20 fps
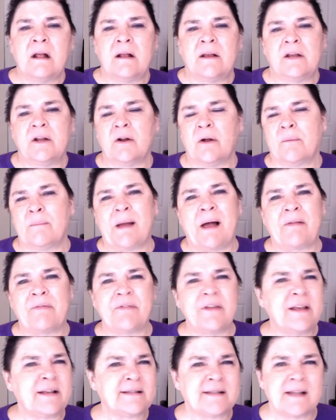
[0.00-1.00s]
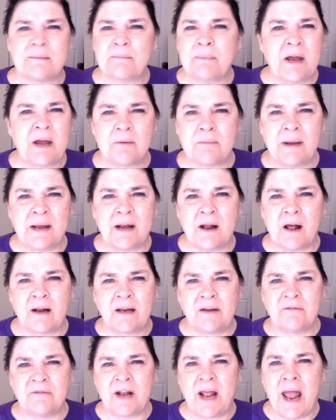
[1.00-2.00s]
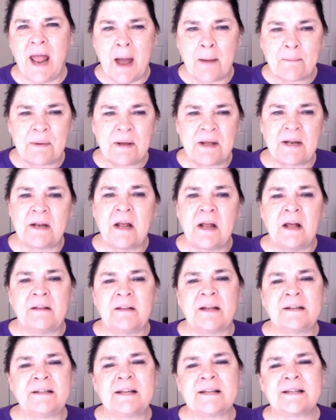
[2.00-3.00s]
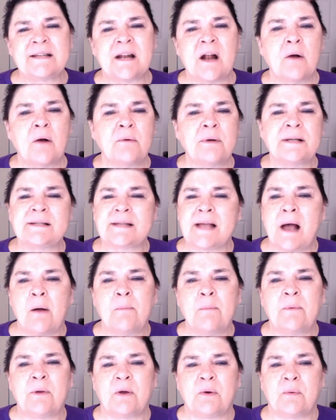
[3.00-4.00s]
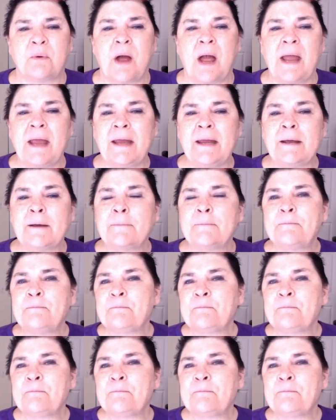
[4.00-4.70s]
you know about things that may or may not even happen that doesn't always help you right